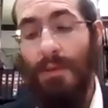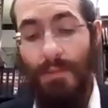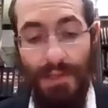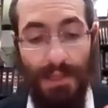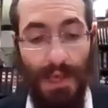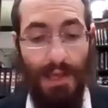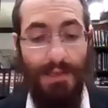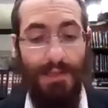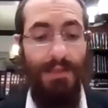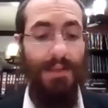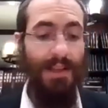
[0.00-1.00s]
opinion which
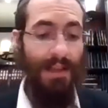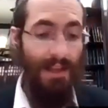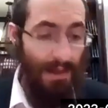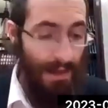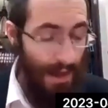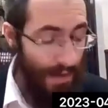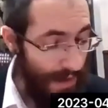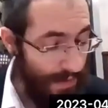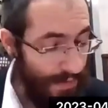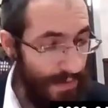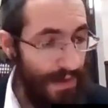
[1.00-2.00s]
says
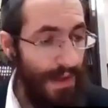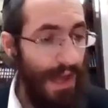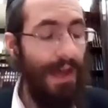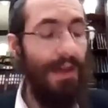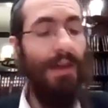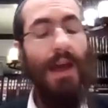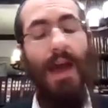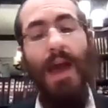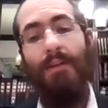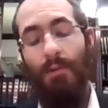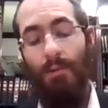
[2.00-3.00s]
that today
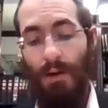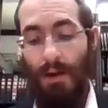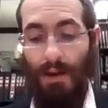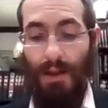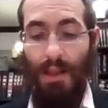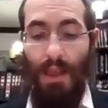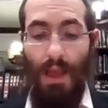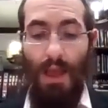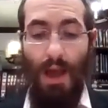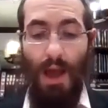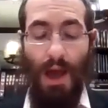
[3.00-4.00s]
everyone
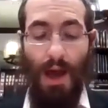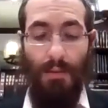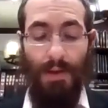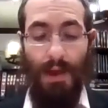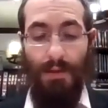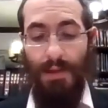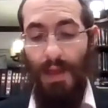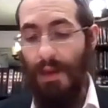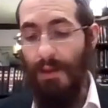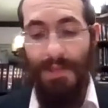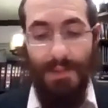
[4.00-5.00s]

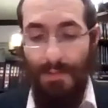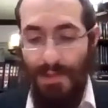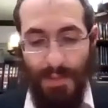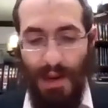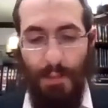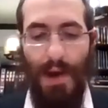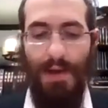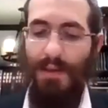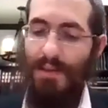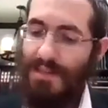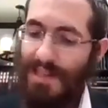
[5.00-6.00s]
any mitzvah which is
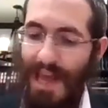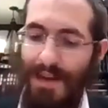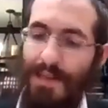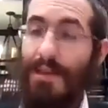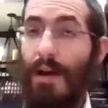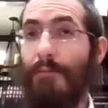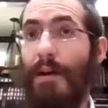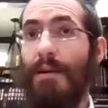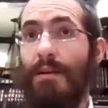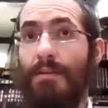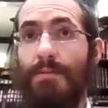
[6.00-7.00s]
midrabanu does not need
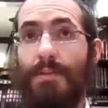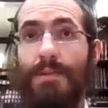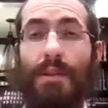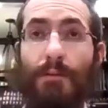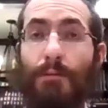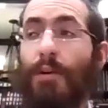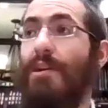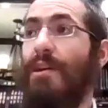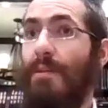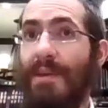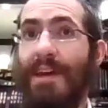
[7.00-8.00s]
kavana. So
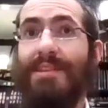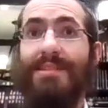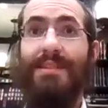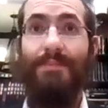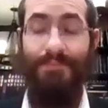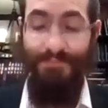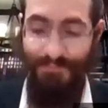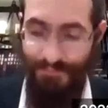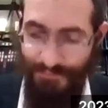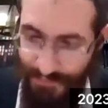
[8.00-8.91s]
therefore, you're going to be yitzah.